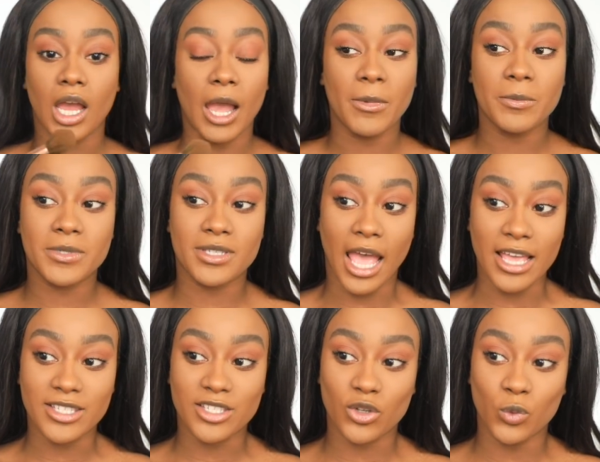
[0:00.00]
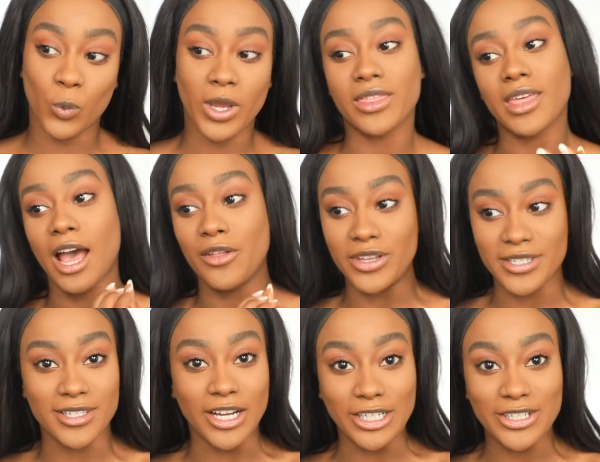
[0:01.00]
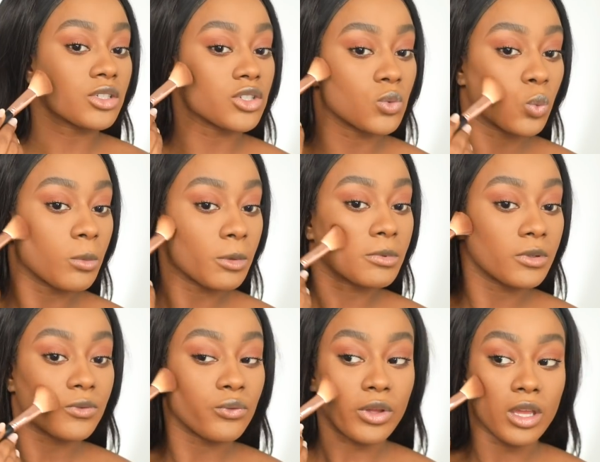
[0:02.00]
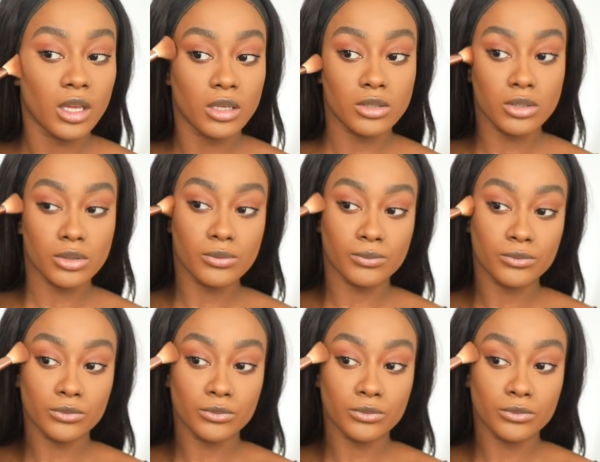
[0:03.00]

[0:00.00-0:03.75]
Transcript: I'm obsessed with how this looks. Let's just warm up the face.